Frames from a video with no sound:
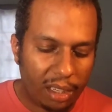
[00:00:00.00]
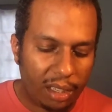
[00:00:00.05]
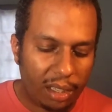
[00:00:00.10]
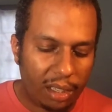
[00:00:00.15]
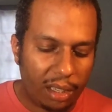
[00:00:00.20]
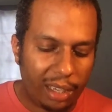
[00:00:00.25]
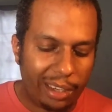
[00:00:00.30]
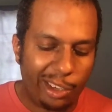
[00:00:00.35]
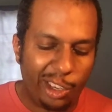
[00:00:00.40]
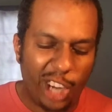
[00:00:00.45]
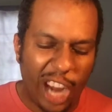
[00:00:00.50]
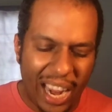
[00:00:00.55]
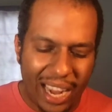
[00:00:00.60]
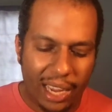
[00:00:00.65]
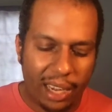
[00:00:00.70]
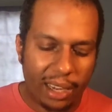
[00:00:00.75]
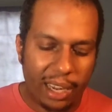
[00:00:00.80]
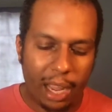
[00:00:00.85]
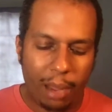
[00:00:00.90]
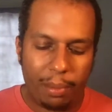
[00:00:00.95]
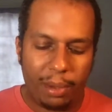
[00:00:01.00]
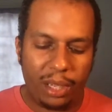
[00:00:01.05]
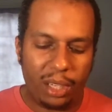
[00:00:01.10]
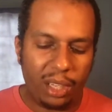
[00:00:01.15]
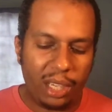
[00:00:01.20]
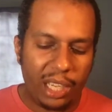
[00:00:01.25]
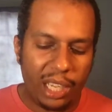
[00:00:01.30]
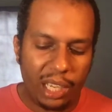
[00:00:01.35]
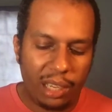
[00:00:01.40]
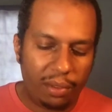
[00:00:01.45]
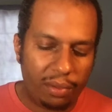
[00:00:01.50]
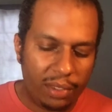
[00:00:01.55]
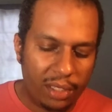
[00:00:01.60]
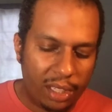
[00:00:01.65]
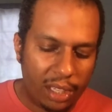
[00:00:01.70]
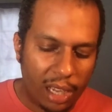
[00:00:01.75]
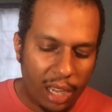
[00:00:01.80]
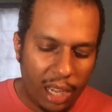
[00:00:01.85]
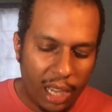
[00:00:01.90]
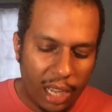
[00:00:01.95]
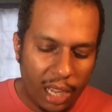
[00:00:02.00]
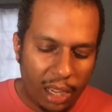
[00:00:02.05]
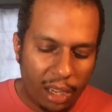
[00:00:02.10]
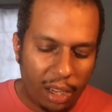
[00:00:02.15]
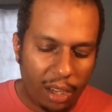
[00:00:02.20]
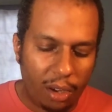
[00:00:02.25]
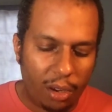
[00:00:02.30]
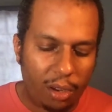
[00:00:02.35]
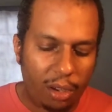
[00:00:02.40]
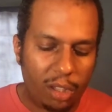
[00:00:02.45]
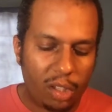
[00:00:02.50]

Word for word: the giant cabbage leaves. You know,